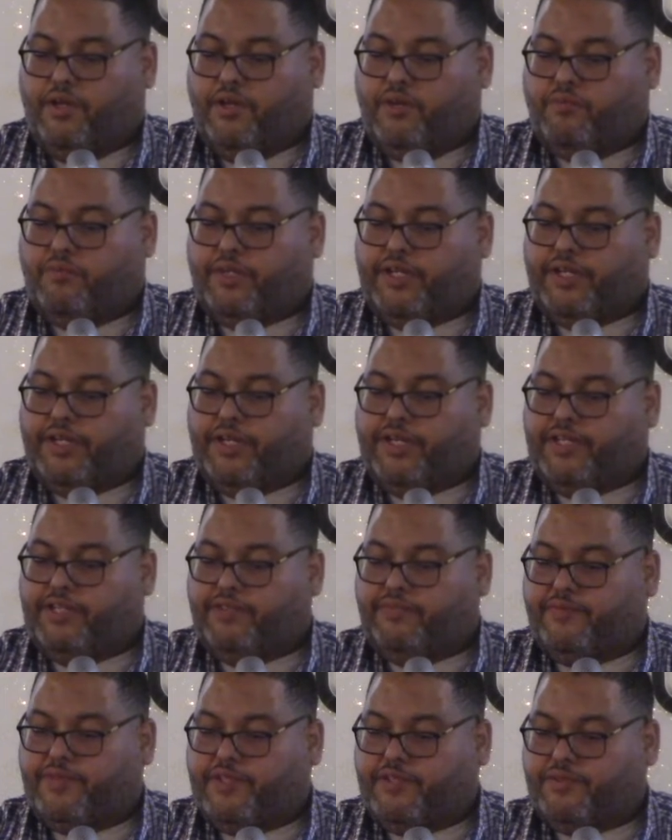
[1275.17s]
When an
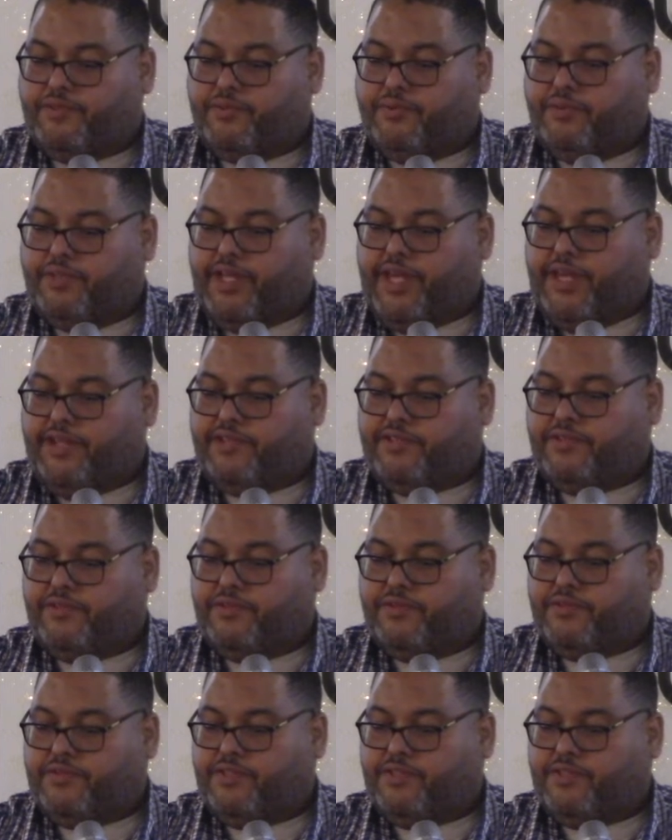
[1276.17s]
individual nation or